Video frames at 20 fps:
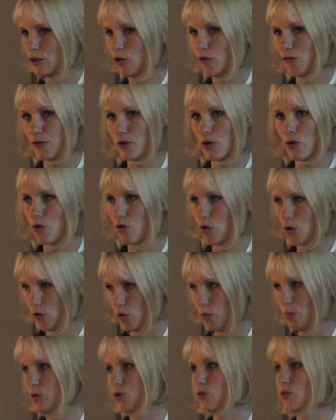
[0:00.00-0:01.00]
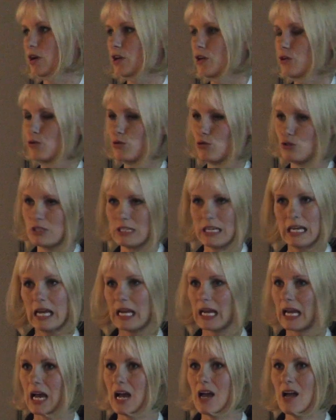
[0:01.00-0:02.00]
of your column you are
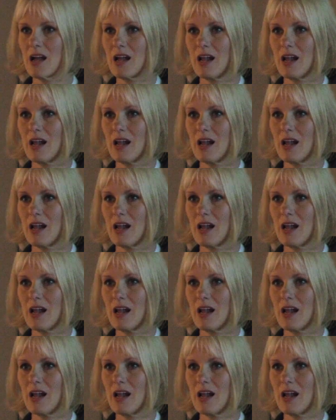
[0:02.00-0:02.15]
using,